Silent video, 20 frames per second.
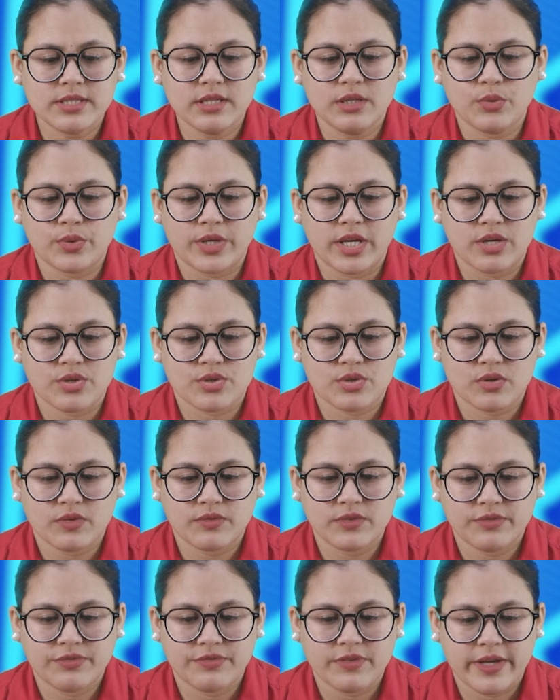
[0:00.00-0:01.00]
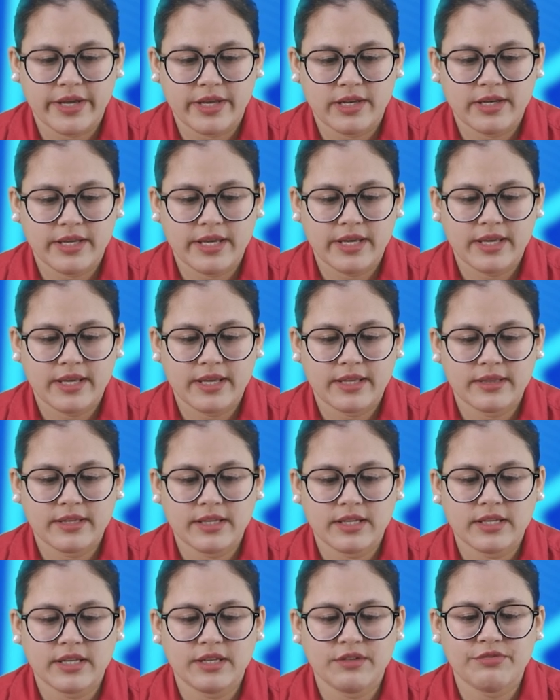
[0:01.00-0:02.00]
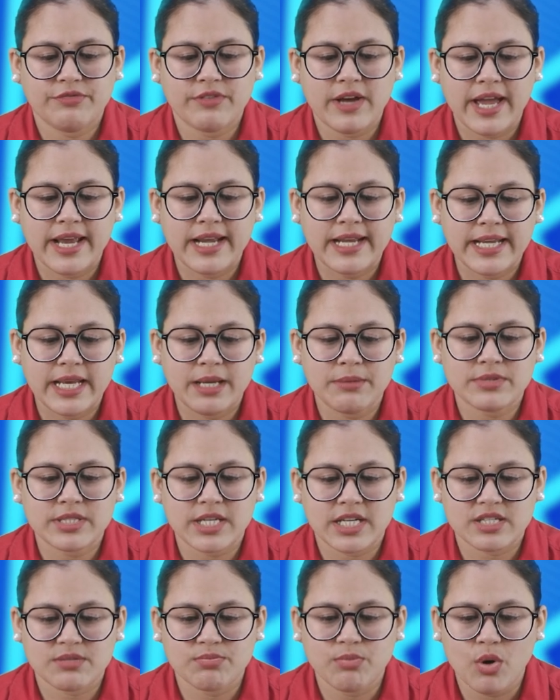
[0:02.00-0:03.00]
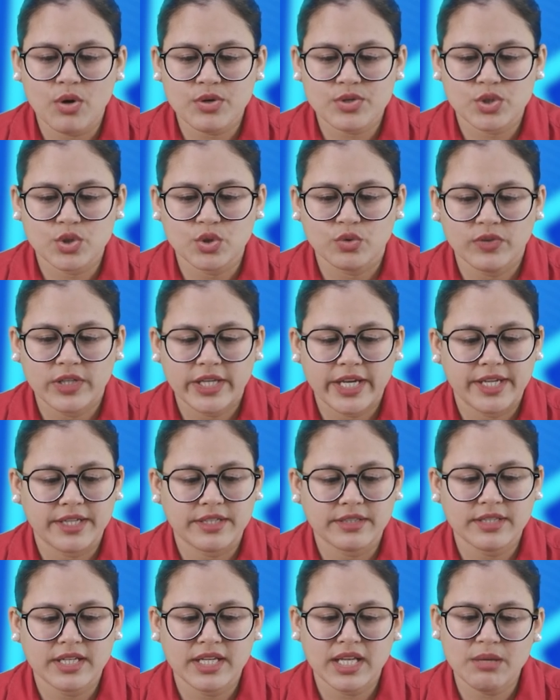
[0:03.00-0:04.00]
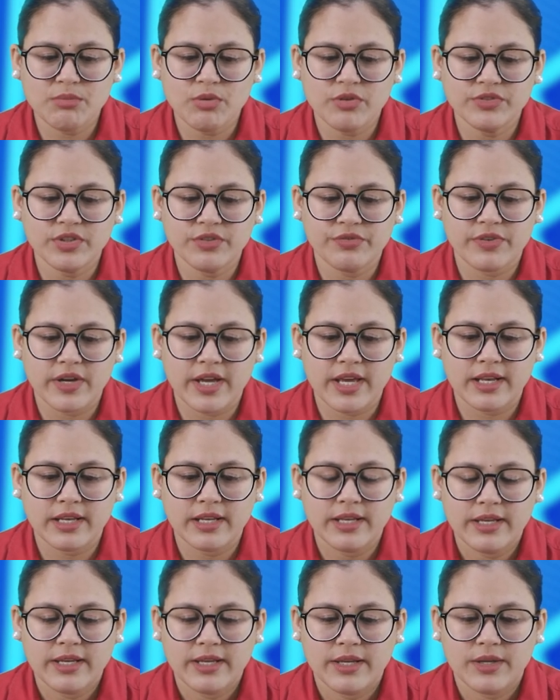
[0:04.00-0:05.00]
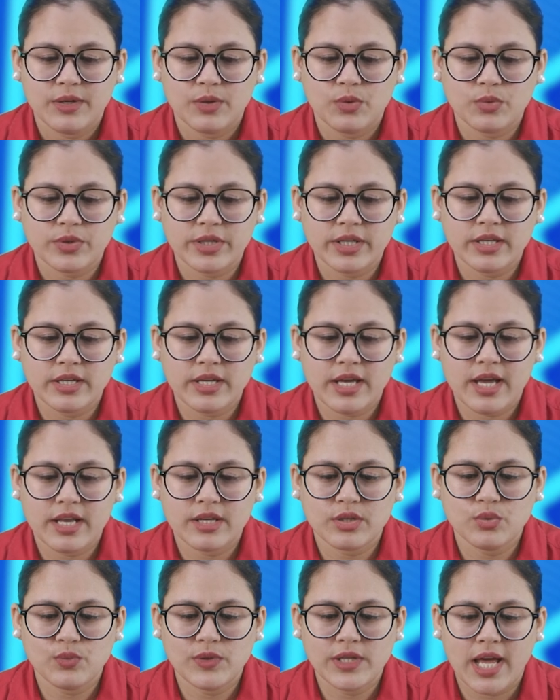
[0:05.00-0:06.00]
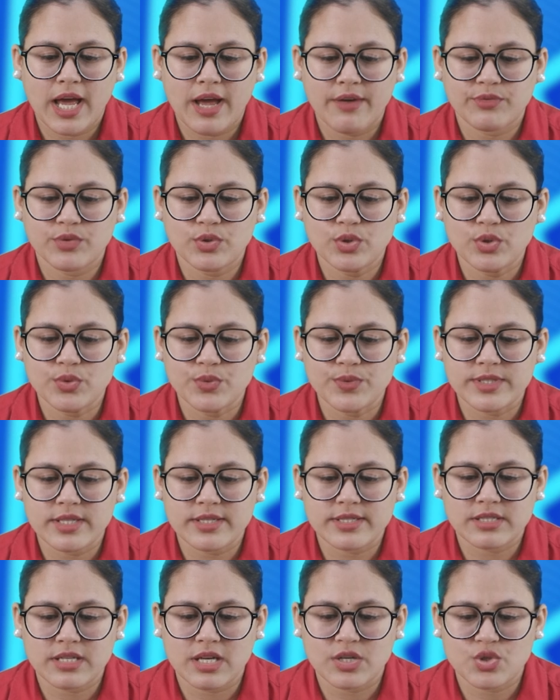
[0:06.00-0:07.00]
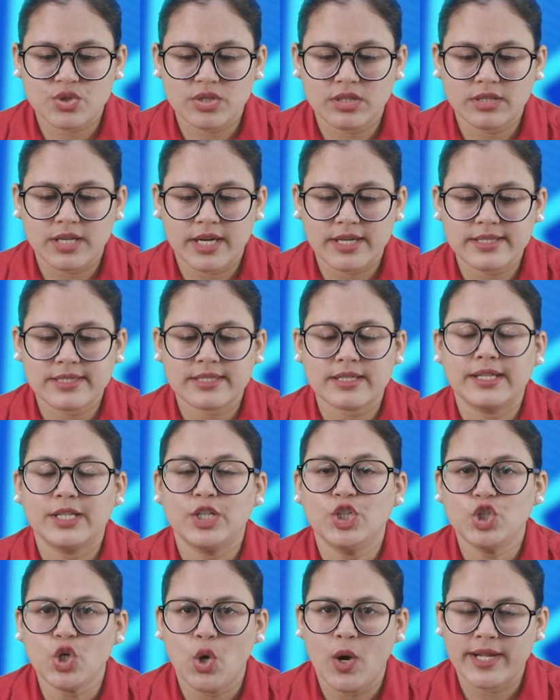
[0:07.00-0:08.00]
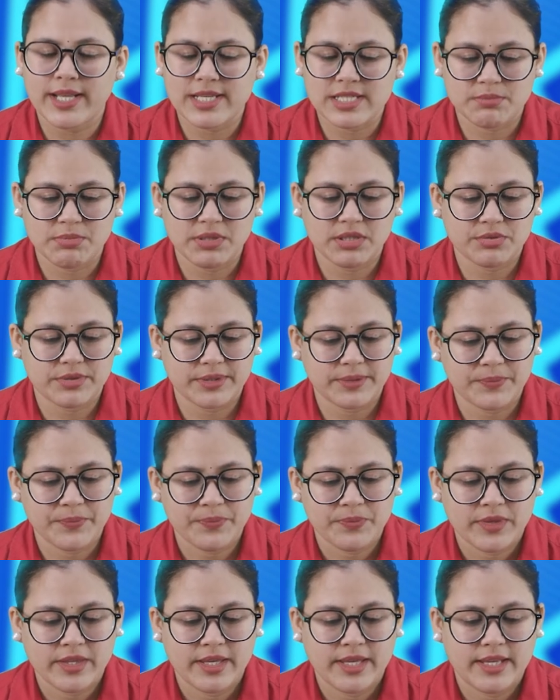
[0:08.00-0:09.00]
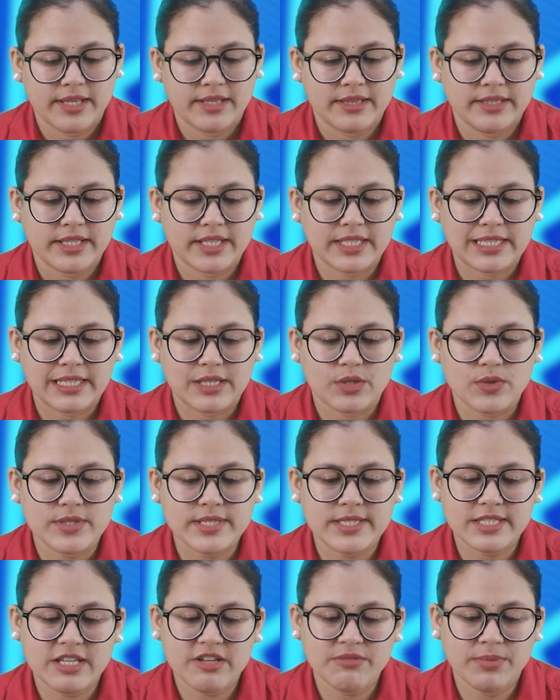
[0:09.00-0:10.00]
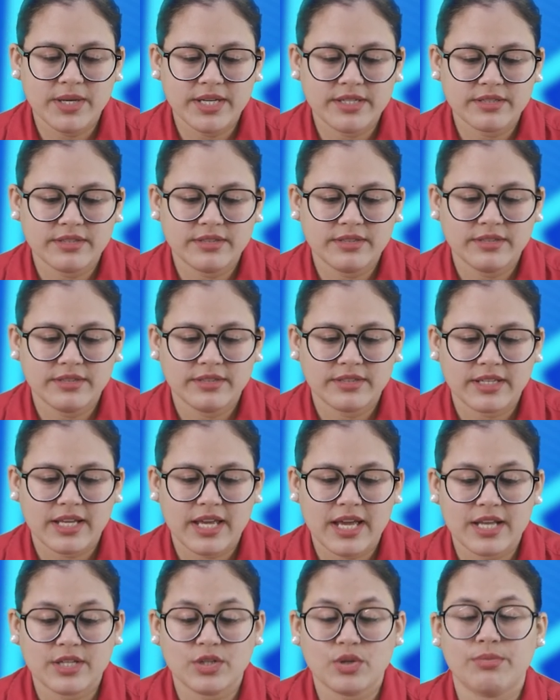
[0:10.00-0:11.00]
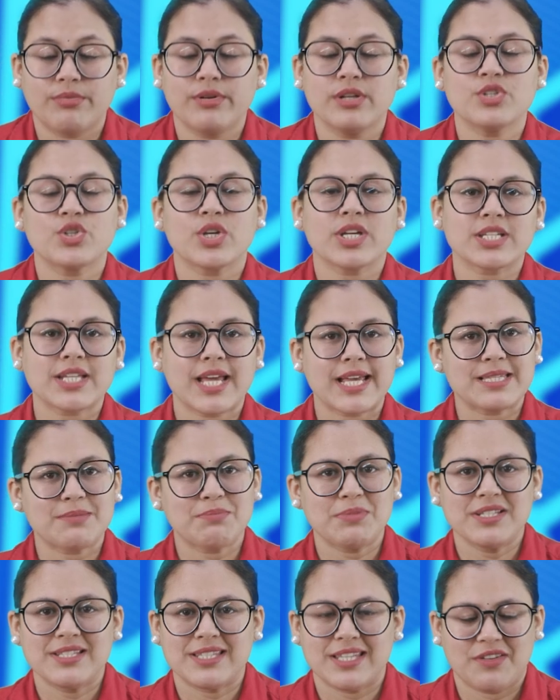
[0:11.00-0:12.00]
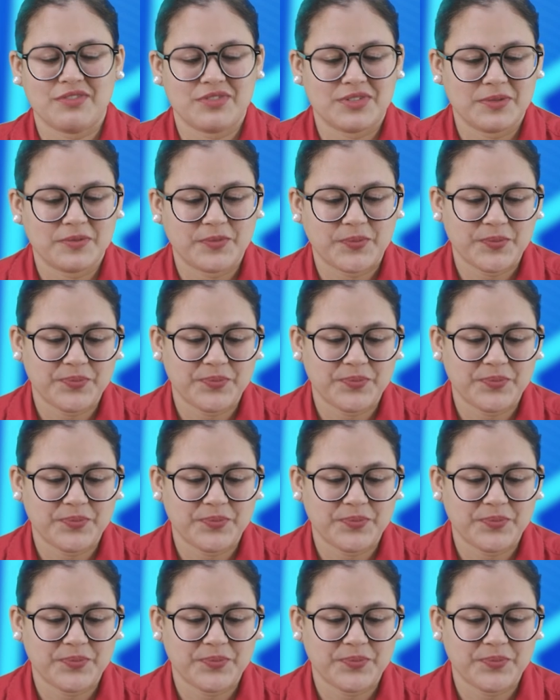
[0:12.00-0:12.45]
the location of the file, and then in file name text box you will enter the name of the file. Okay, and you will have to use extension that is .sb3. Then click on Save button and your project has been saved.